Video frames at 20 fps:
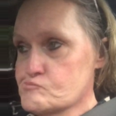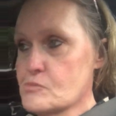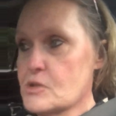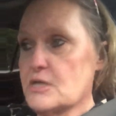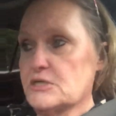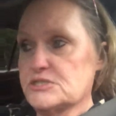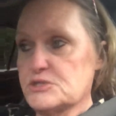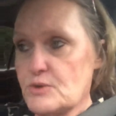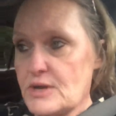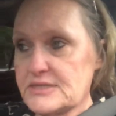
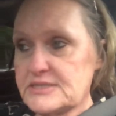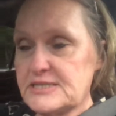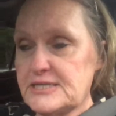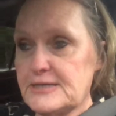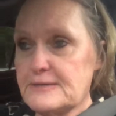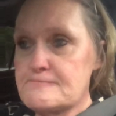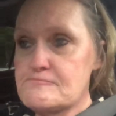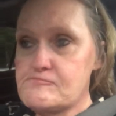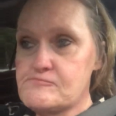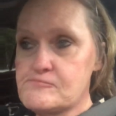So I
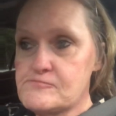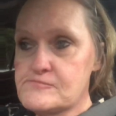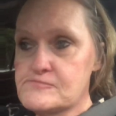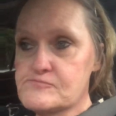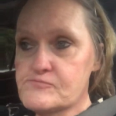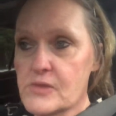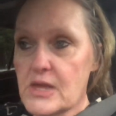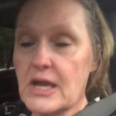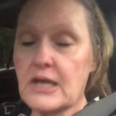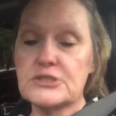did.
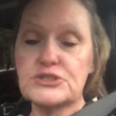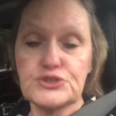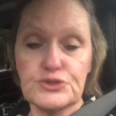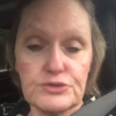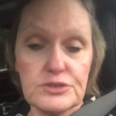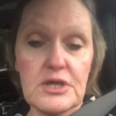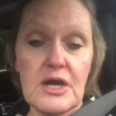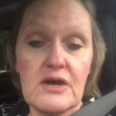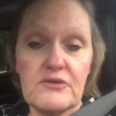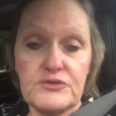And sure
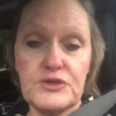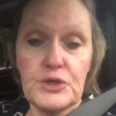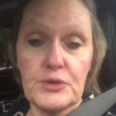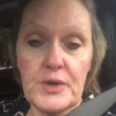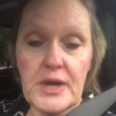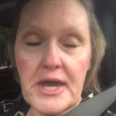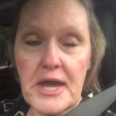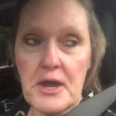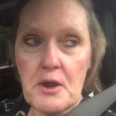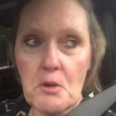enough,
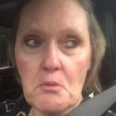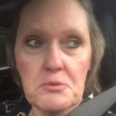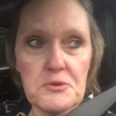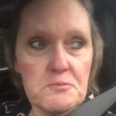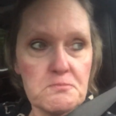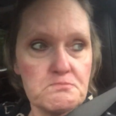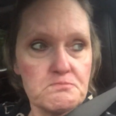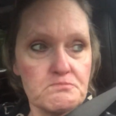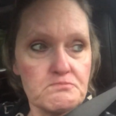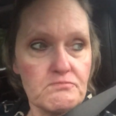it helped.
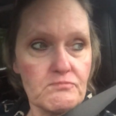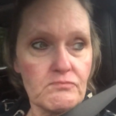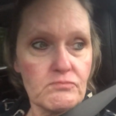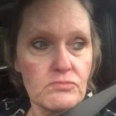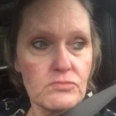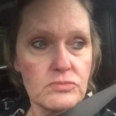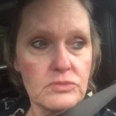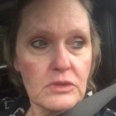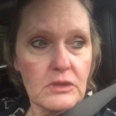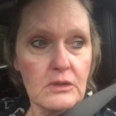
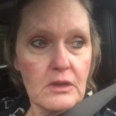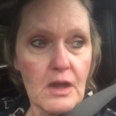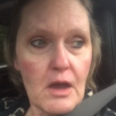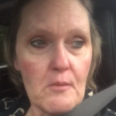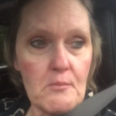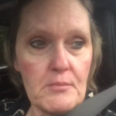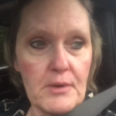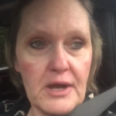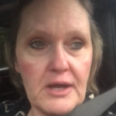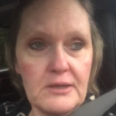
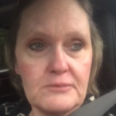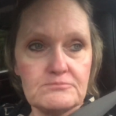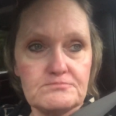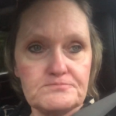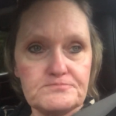But,